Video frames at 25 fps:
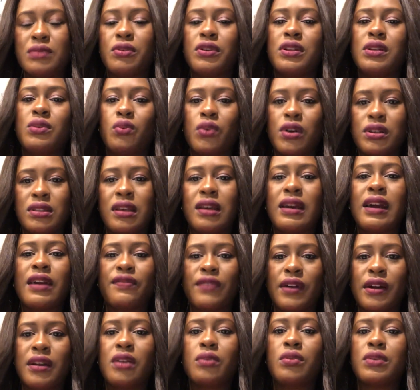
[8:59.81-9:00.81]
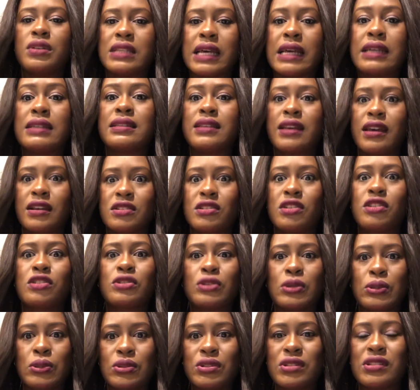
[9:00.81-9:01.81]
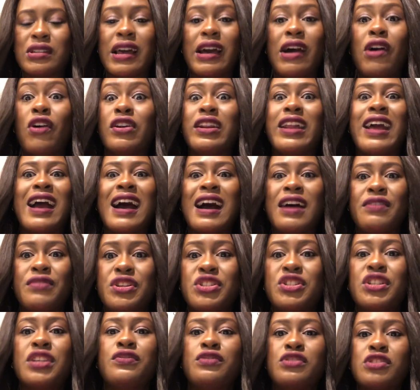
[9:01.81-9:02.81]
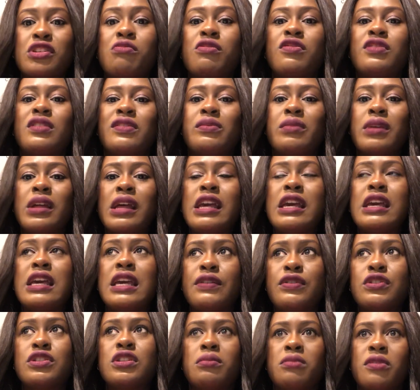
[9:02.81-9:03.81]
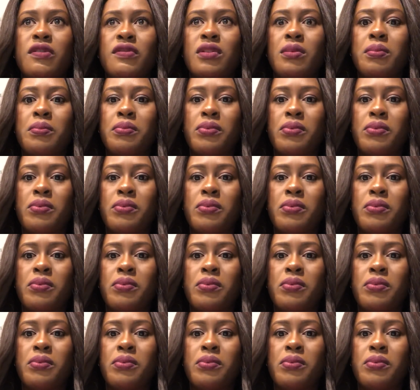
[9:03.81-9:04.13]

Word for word: But one thing I found out was like Texas schools on the average, even some of the even some of the